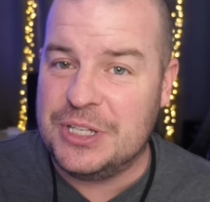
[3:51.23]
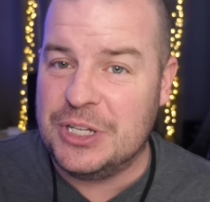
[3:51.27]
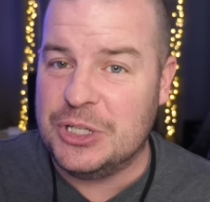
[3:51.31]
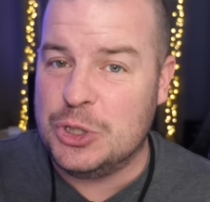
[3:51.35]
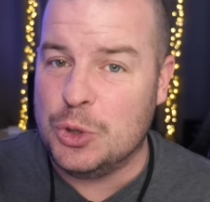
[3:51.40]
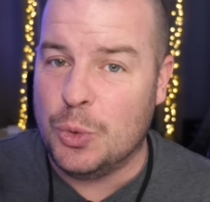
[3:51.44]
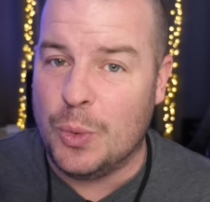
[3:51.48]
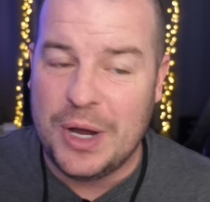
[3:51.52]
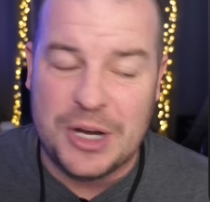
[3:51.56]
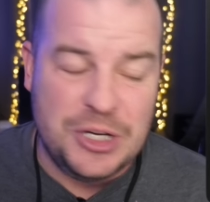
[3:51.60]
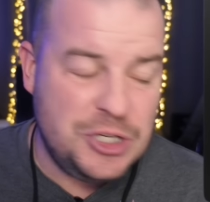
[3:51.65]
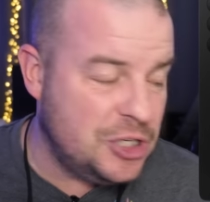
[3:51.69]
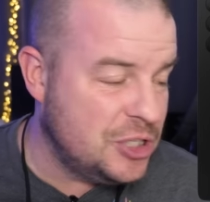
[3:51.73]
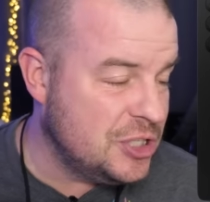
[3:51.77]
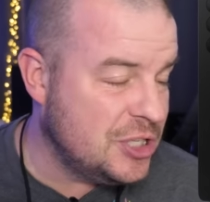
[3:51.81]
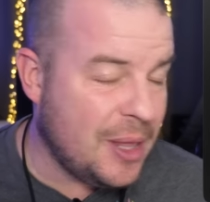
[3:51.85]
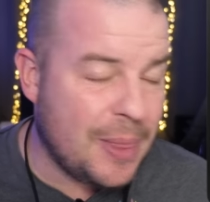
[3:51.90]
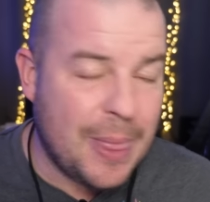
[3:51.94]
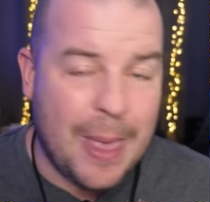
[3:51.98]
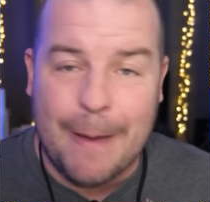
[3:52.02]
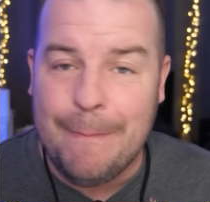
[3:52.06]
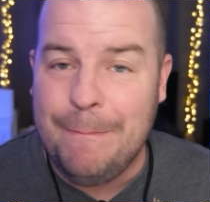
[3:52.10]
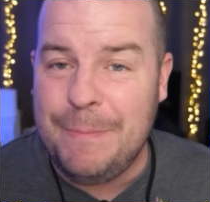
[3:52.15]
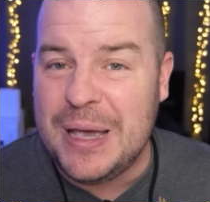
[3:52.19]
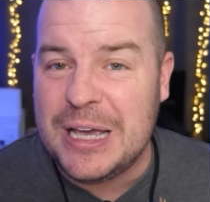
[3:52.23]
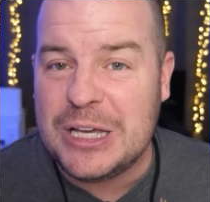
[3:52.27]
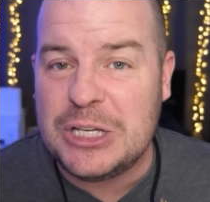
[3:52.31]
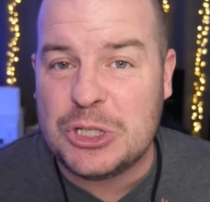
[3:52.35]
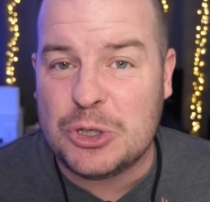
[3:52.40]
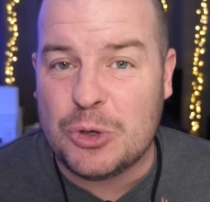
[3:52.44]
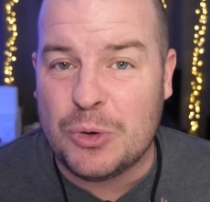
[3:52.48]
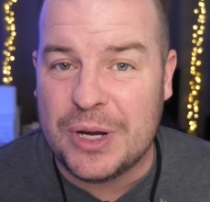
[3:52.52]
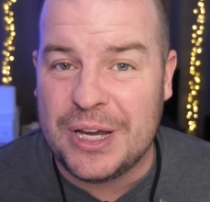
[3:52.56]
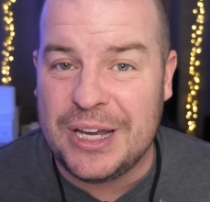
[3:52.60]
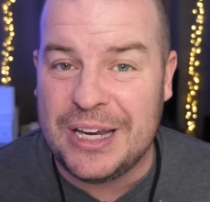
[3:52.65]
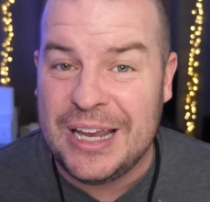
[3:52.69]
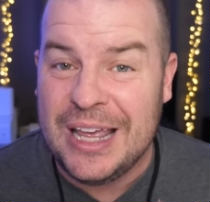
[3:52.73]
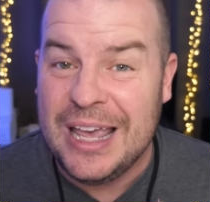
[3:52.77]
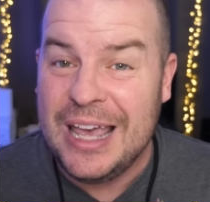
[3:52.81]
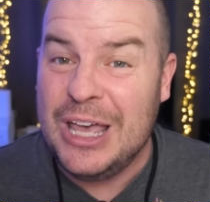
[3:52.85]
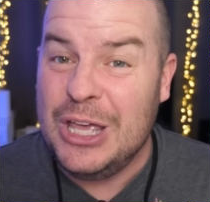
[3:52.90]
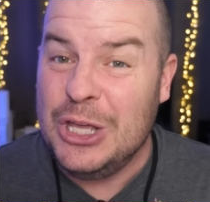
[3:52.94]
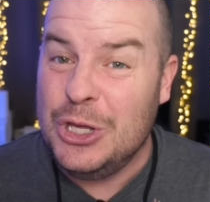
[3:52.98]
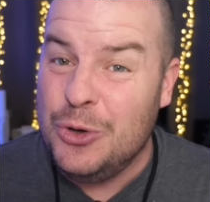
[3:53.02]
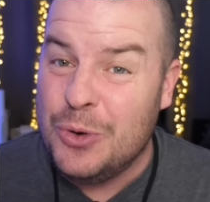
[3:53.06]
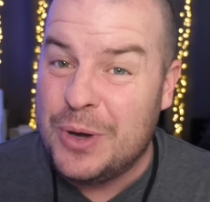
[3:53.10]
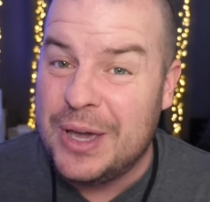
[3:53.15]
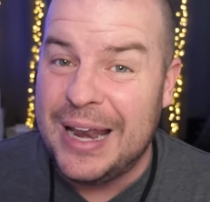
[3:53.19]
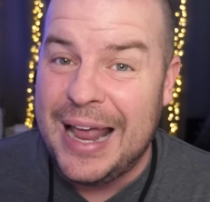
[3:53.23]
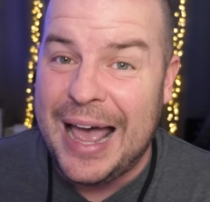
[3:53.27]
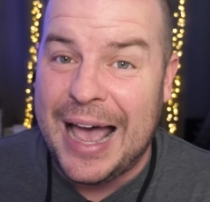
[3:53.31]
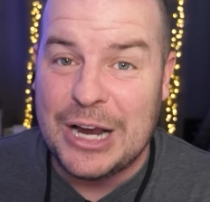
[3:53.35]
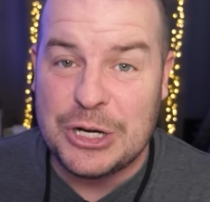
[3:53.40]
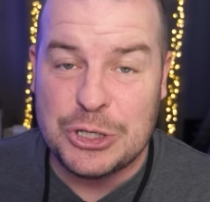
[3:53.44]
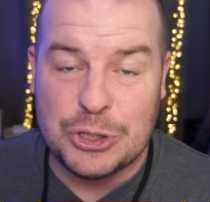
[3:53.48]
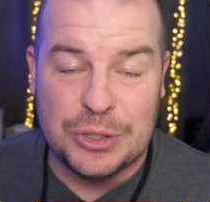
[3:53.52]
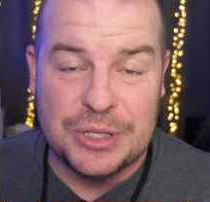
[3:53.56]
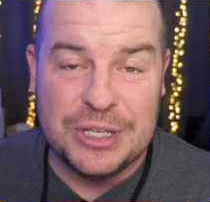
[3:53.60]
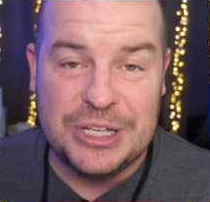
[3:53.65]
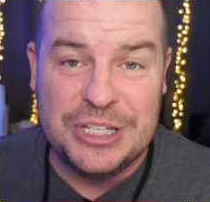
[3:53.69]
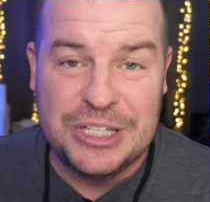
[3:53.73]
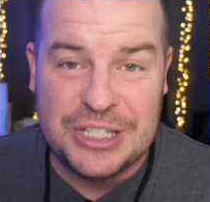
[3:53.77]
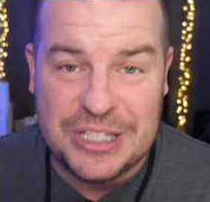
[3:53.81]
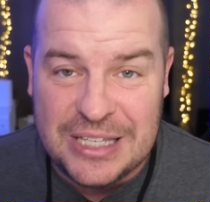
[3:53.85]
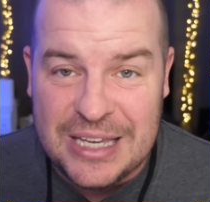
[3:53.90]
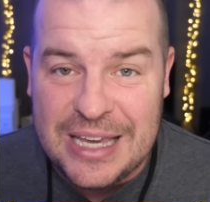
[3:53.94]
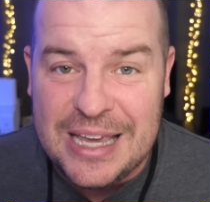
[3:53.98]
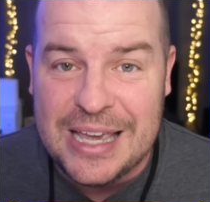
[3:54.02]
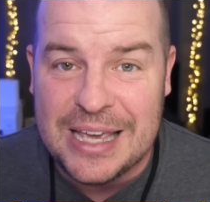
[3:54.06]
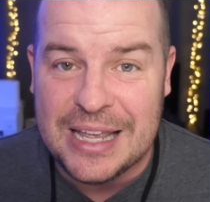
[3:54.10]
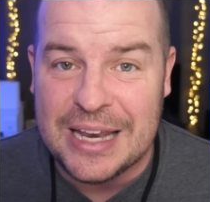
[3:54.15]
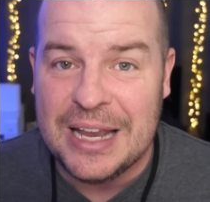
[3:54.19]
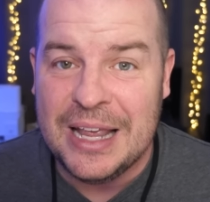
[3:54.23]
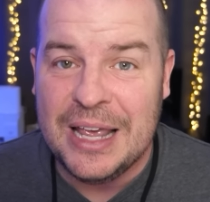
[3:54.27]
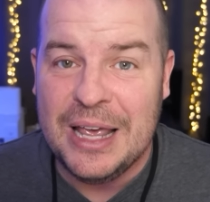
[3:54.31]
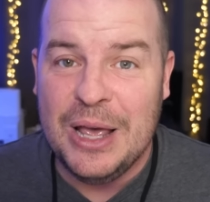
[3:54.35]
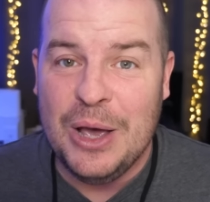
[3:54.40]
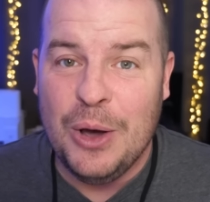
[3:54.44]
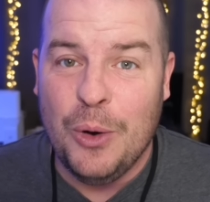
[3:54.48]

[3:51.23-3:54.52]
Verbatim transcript: situations on that big screen, you could actually see it.